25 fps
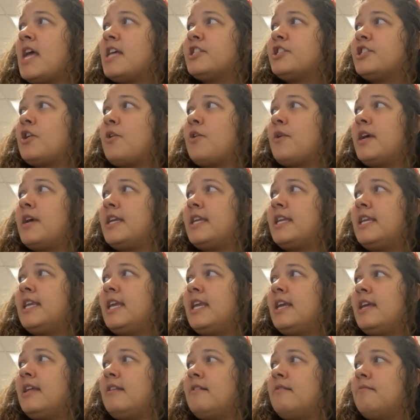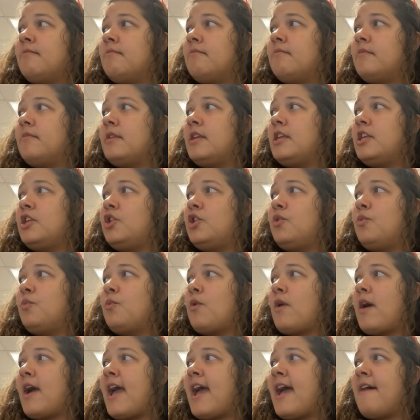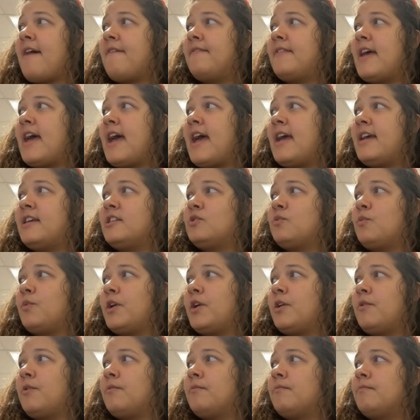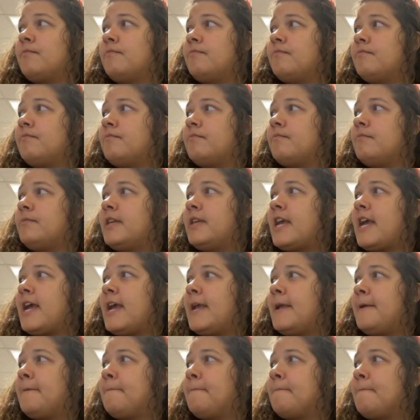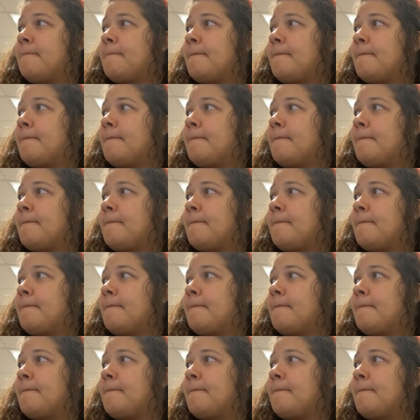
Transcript: so again, you will have that as well. Okay.